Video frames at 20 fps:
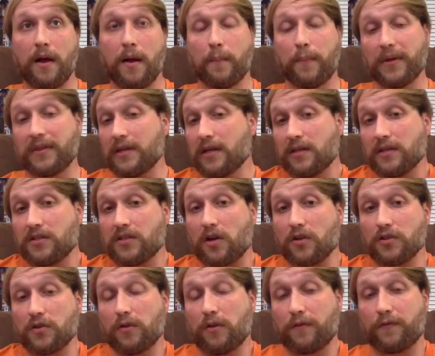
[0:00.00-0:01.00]
But then it's
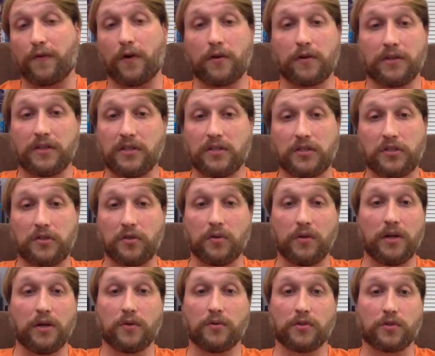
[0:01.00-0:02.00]
also the fault of these
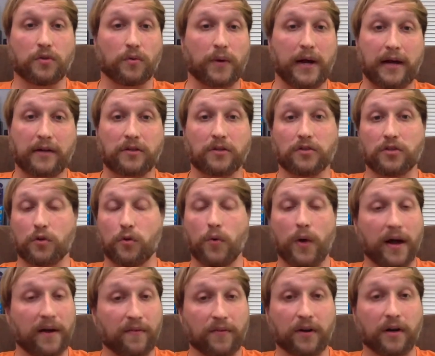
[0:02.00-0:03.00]
studios, directors,
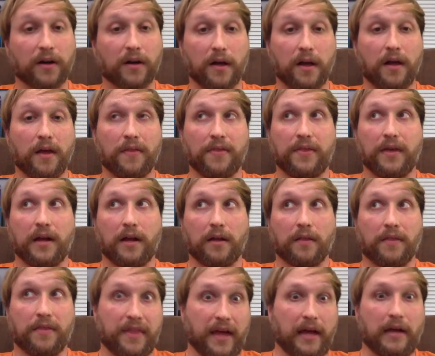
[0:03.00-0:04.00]
whoever, that
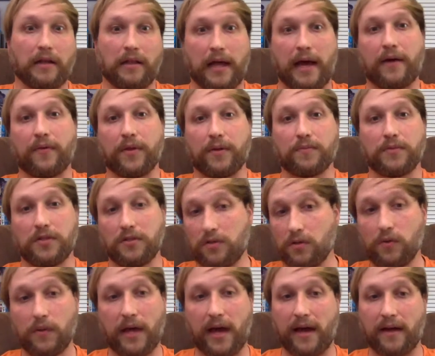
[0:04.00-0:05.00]
then allow them to
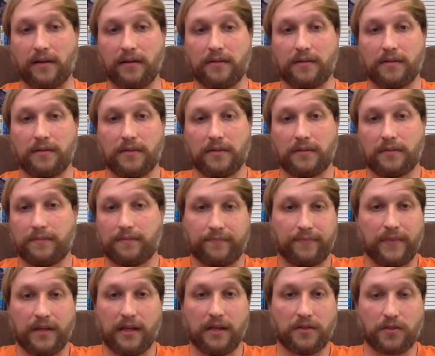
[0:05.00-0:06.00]
do that.
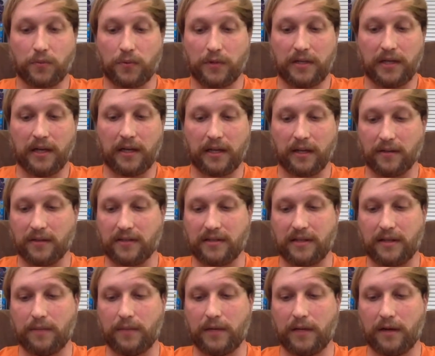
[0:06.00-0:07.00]
It's ridiculous.
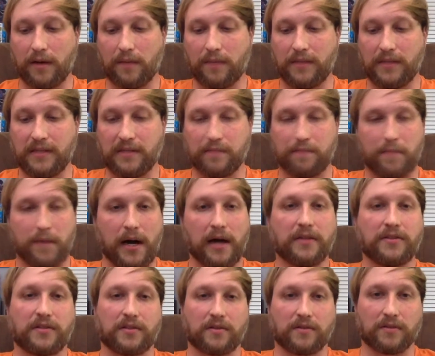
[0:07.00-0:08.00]
They become these
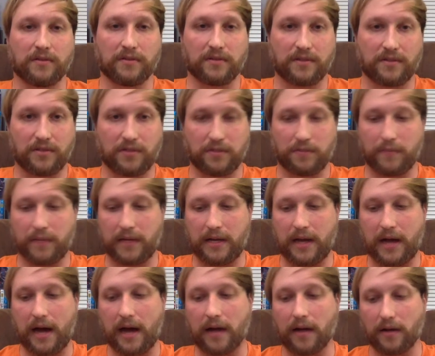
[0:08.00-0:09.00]
monsters, just
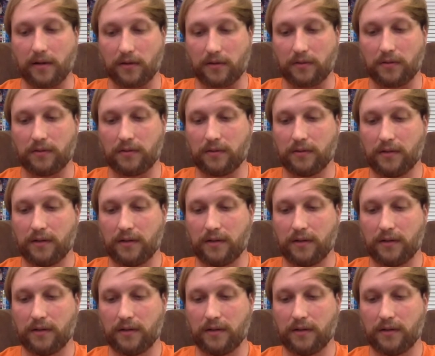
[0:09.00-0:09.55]
maniacal.